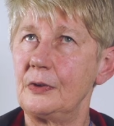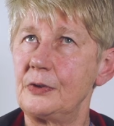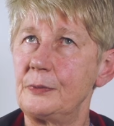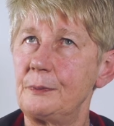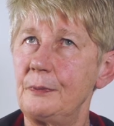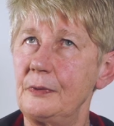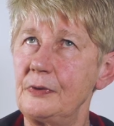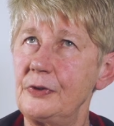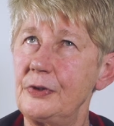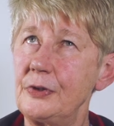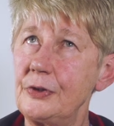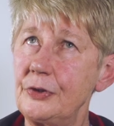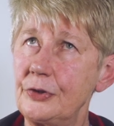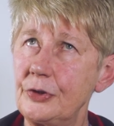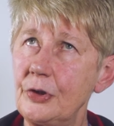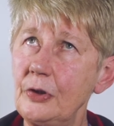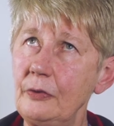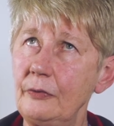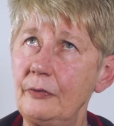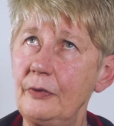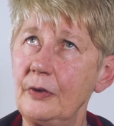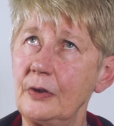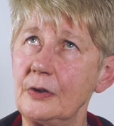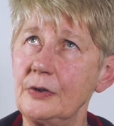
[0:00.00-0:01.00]
I suppose there's
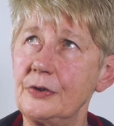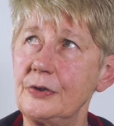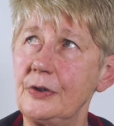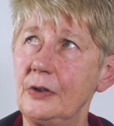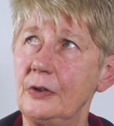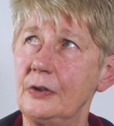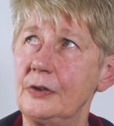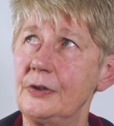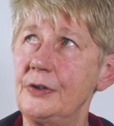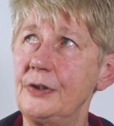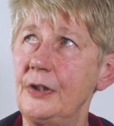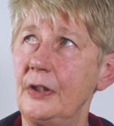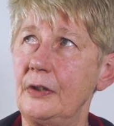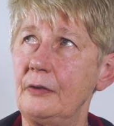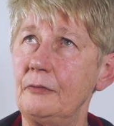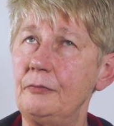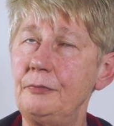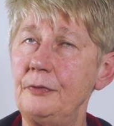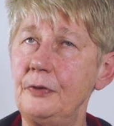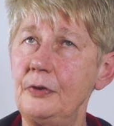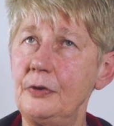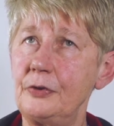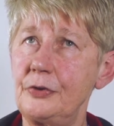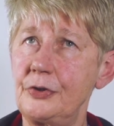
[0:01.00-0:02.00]
two things that I'd say. The
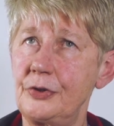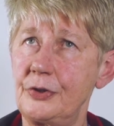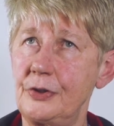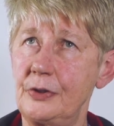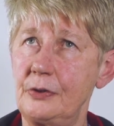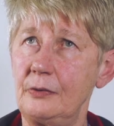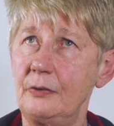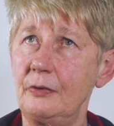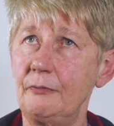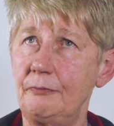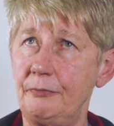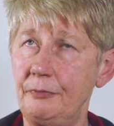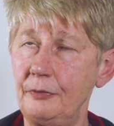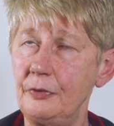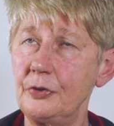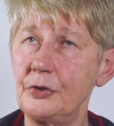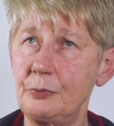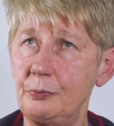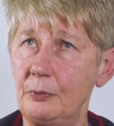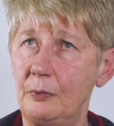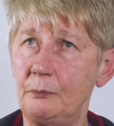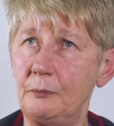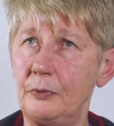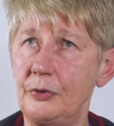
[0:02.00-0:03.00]

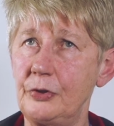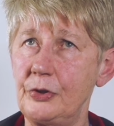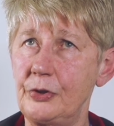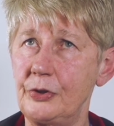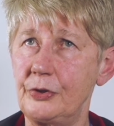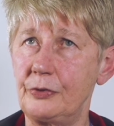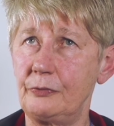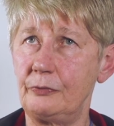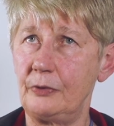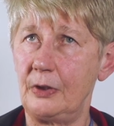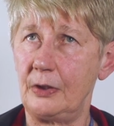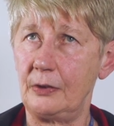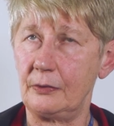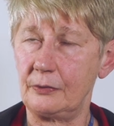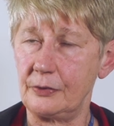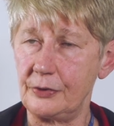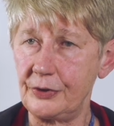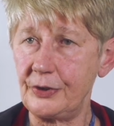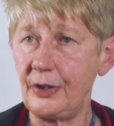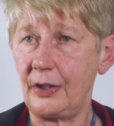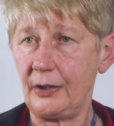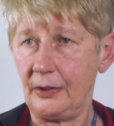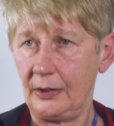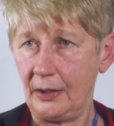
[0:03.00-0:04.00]
first one, which is around
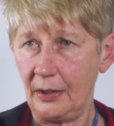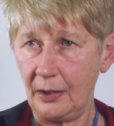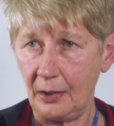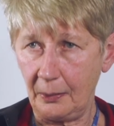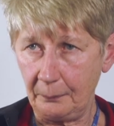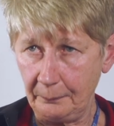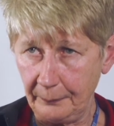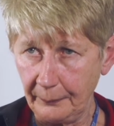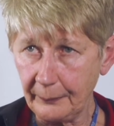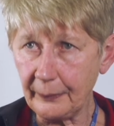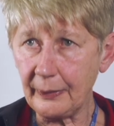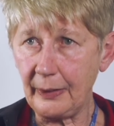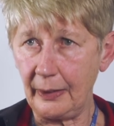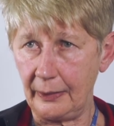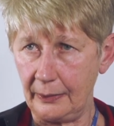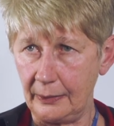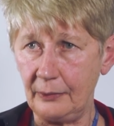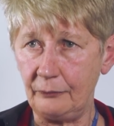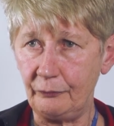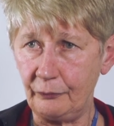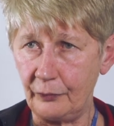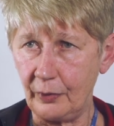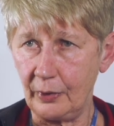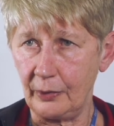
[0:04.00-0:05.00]
setting it up and getting
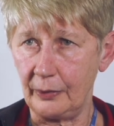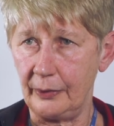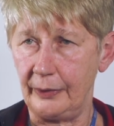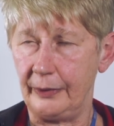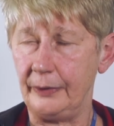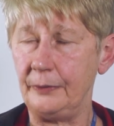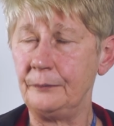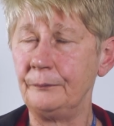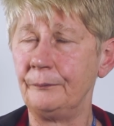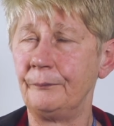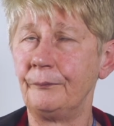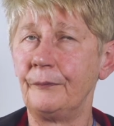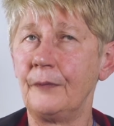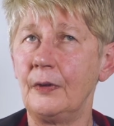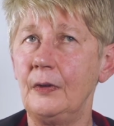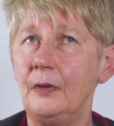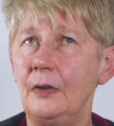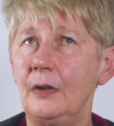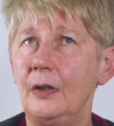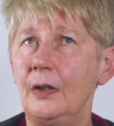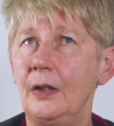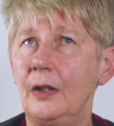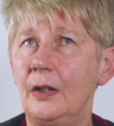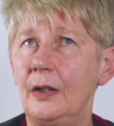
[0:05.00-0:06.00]
it running,
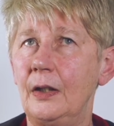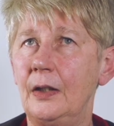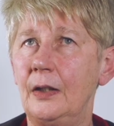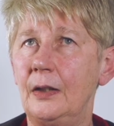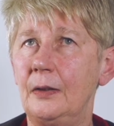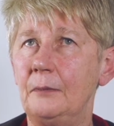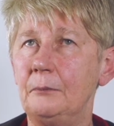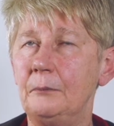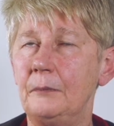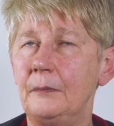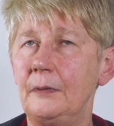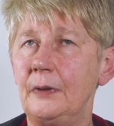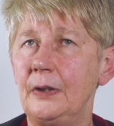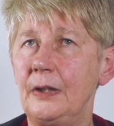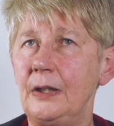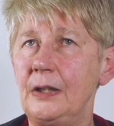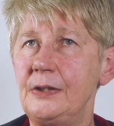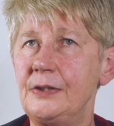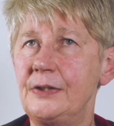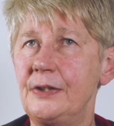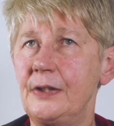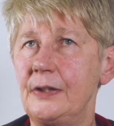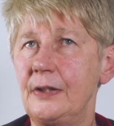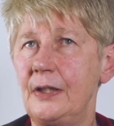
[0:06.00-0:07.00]

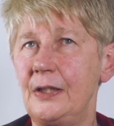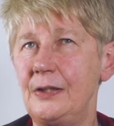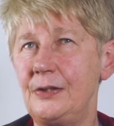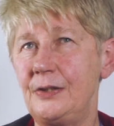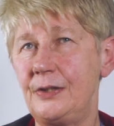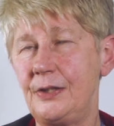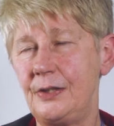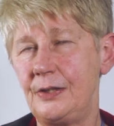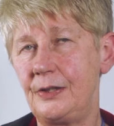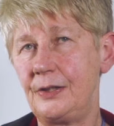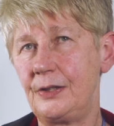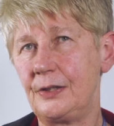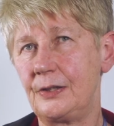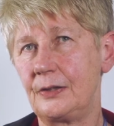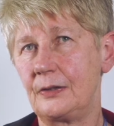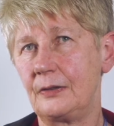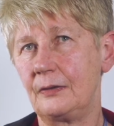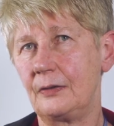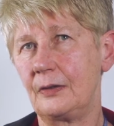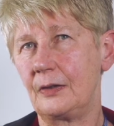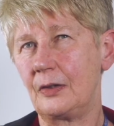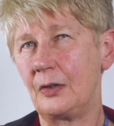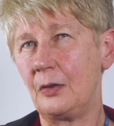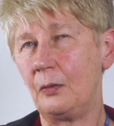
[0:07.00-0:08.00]
is that there's this
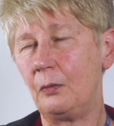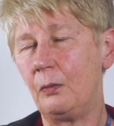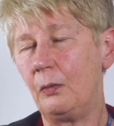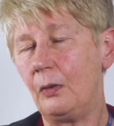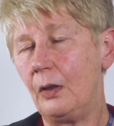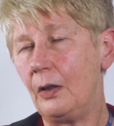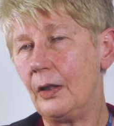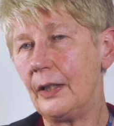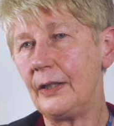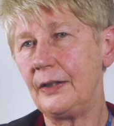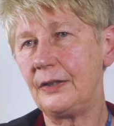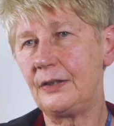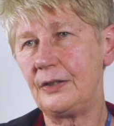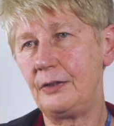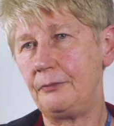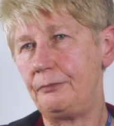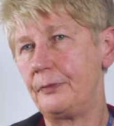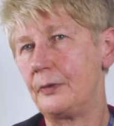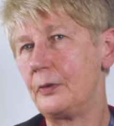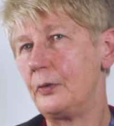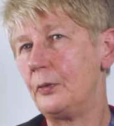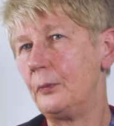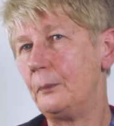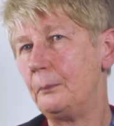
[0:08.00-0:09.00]
quite
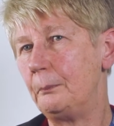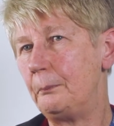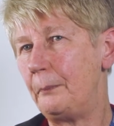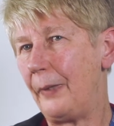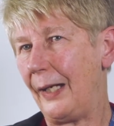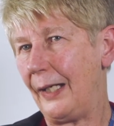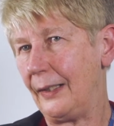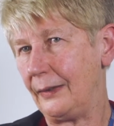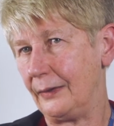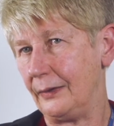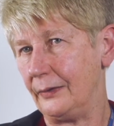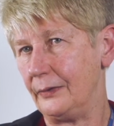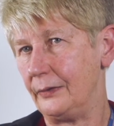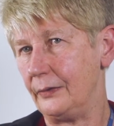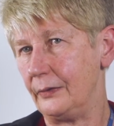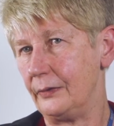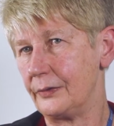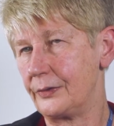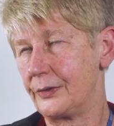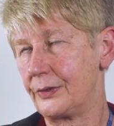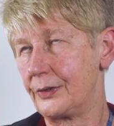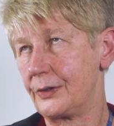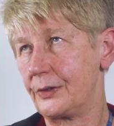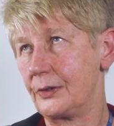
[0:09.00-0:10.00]
difficult
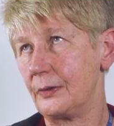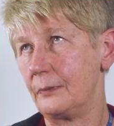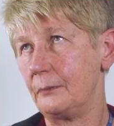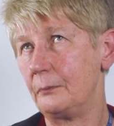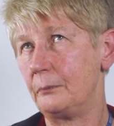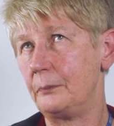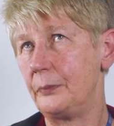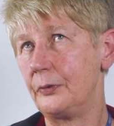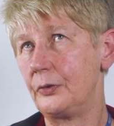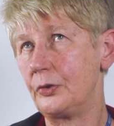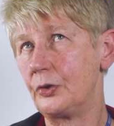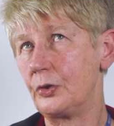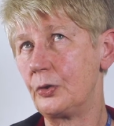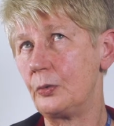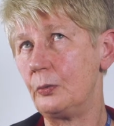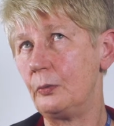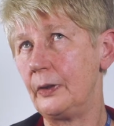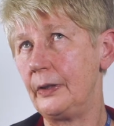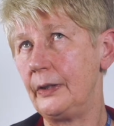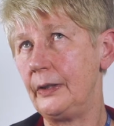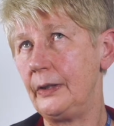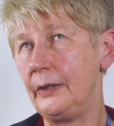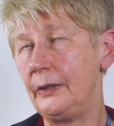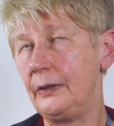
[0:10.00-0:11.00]
balance
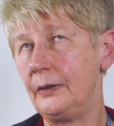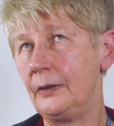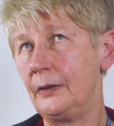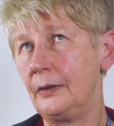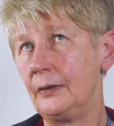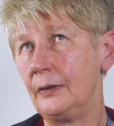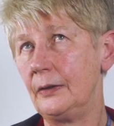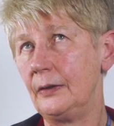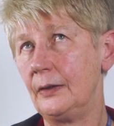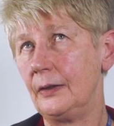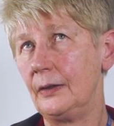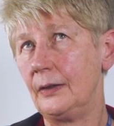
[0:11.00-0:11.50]
between